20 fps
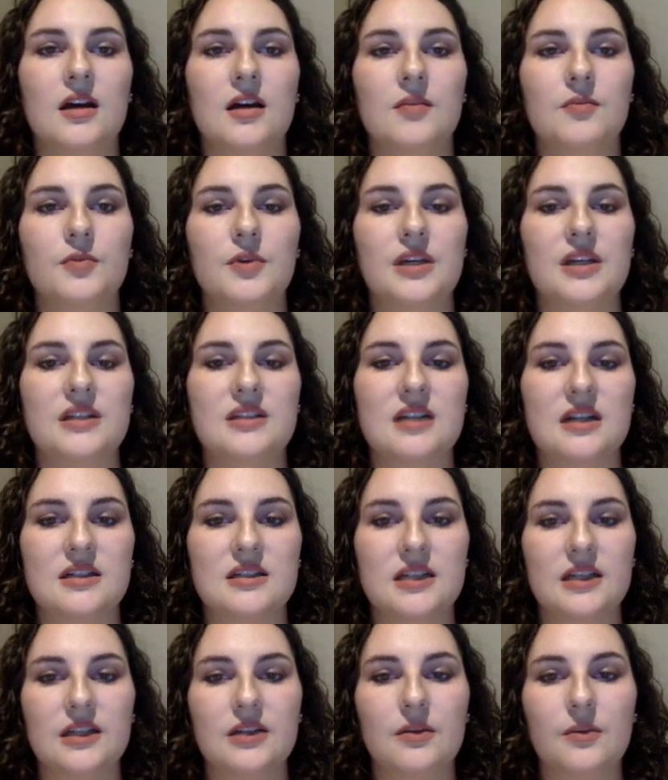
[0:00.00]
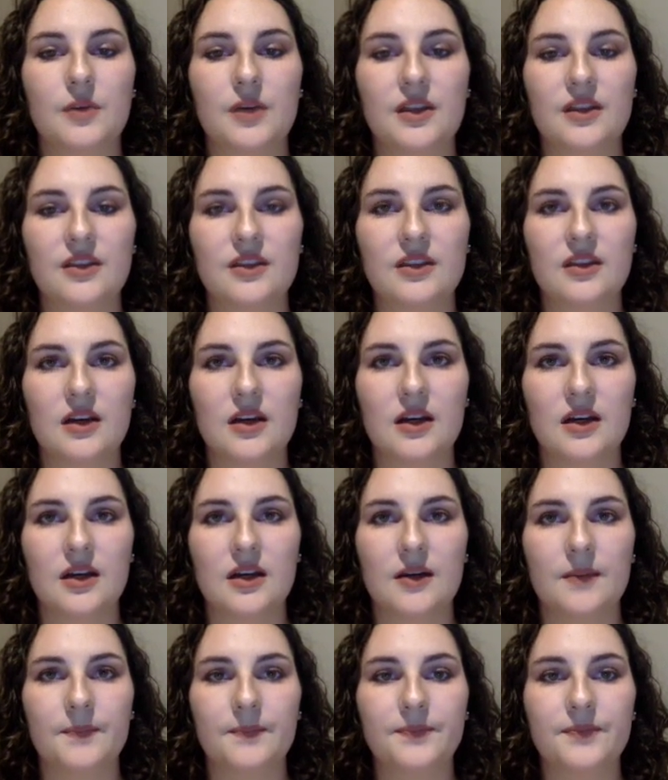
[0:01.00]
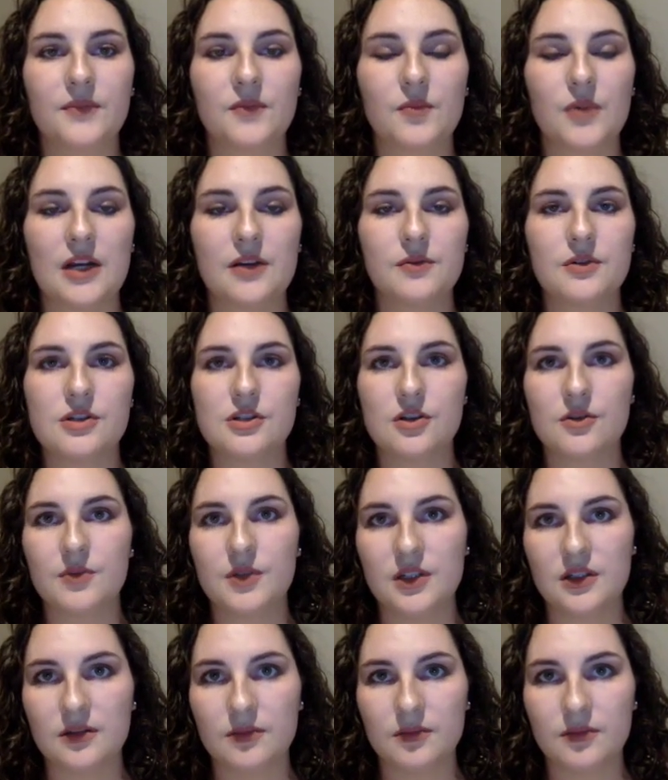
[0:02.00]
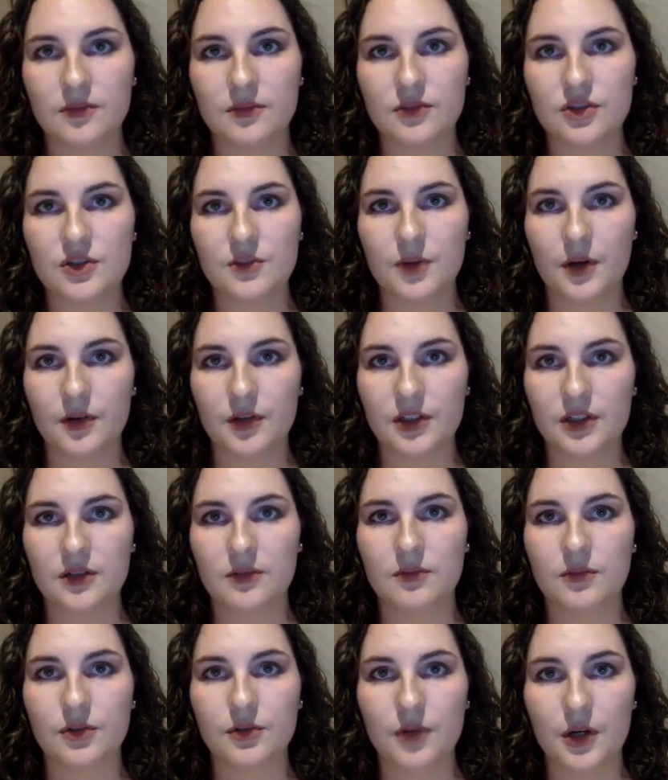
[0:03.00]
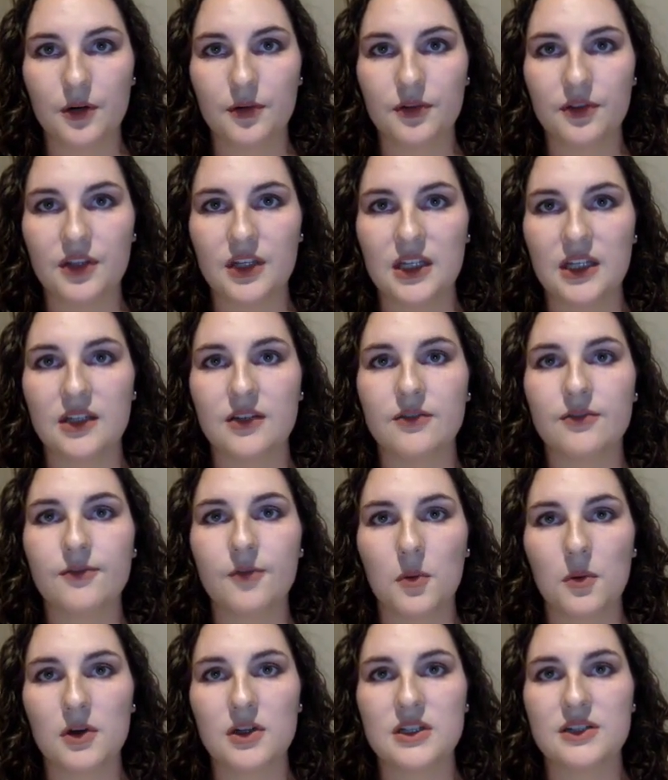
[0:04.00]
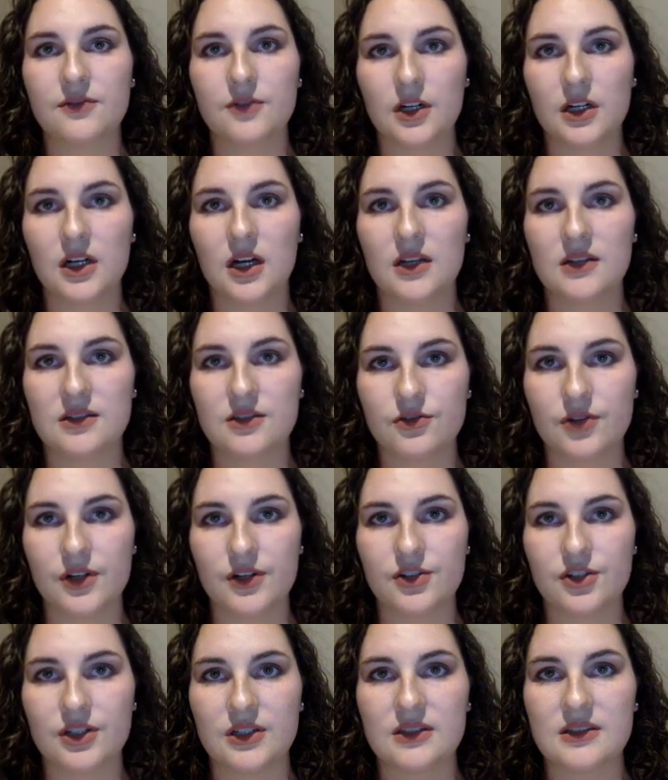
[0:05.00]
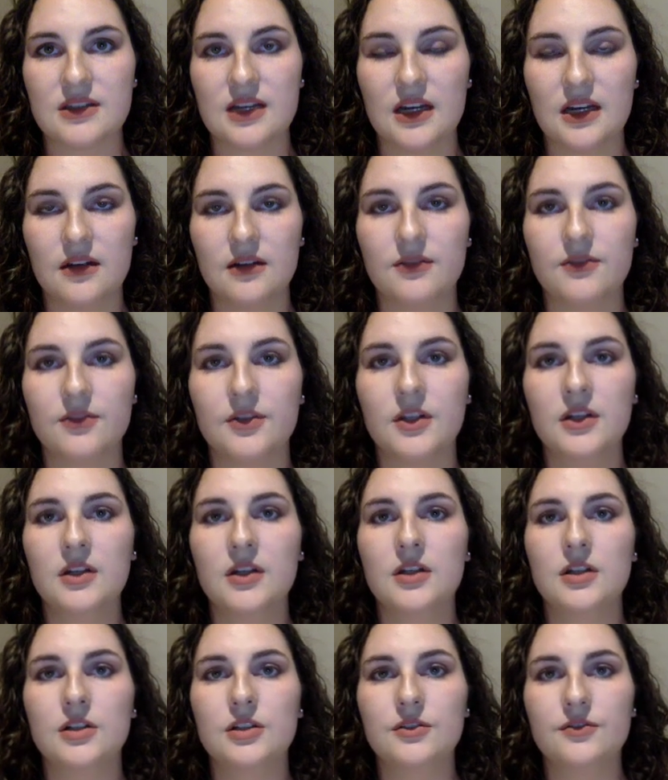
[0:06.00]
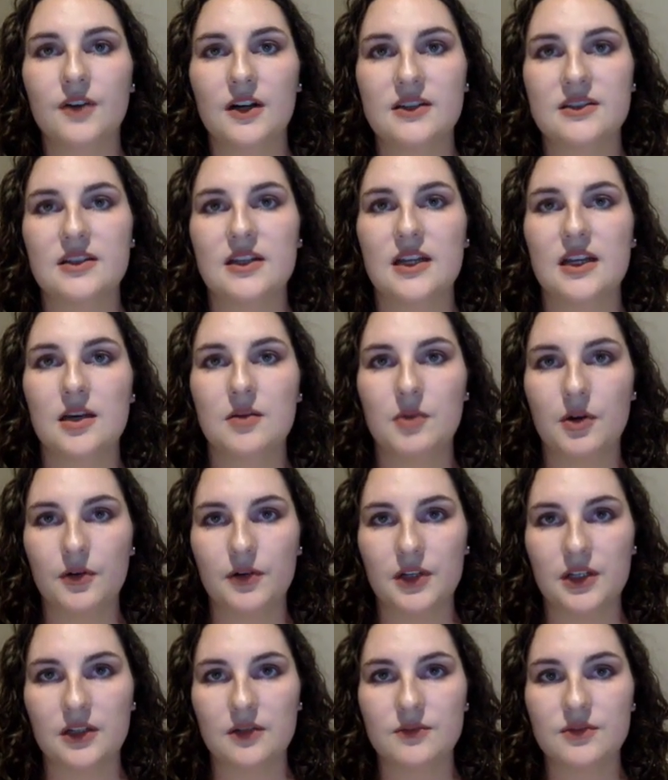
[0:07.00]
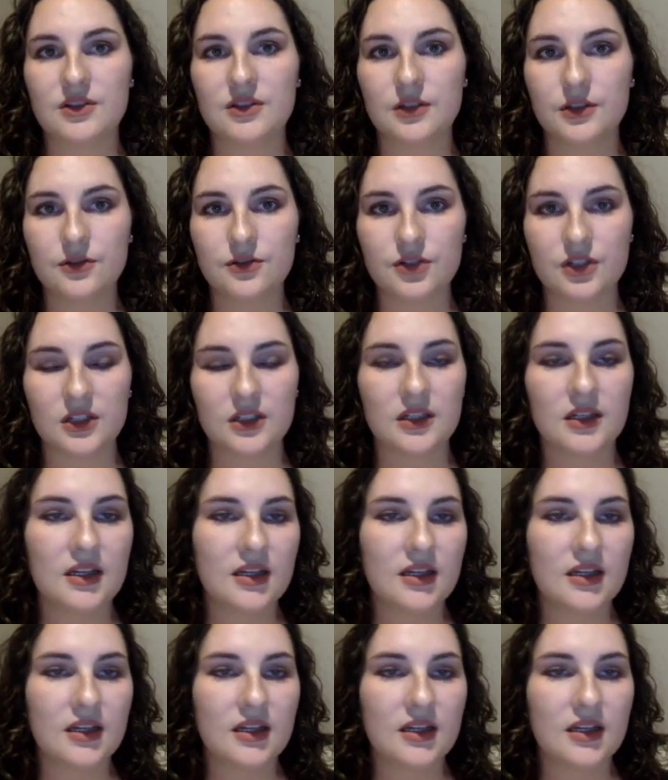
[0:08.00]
we conducted with Bradyrhizobium japonicum growth in 4 different concentrations of glufosinate ammonium solution.